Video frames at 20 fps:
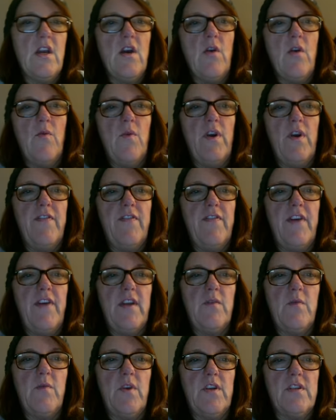What if I
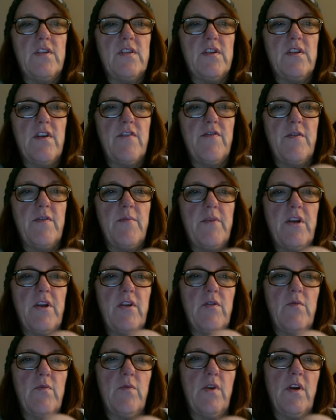didn't want to start from here
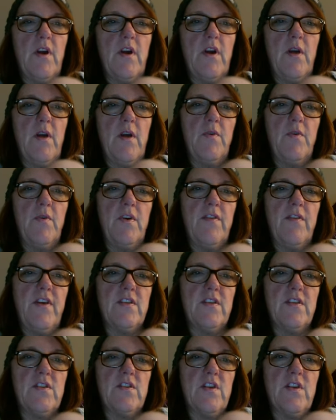and work up? What if I
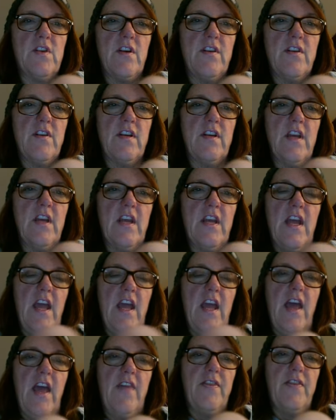started
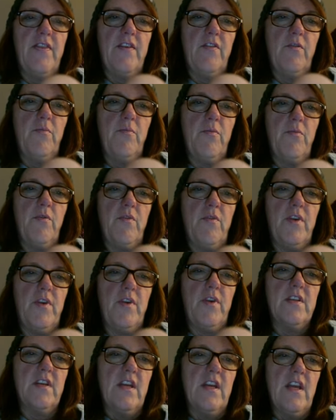at this point
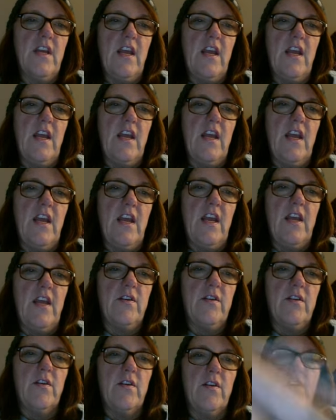and
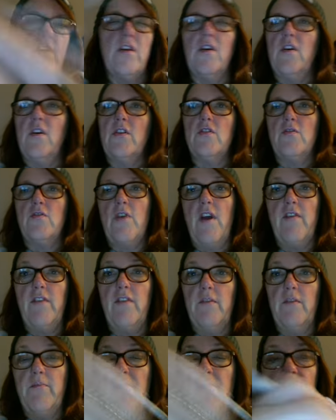
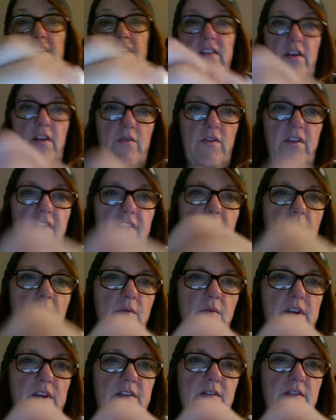traveled back down to that
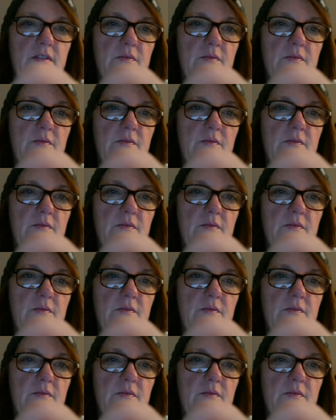one?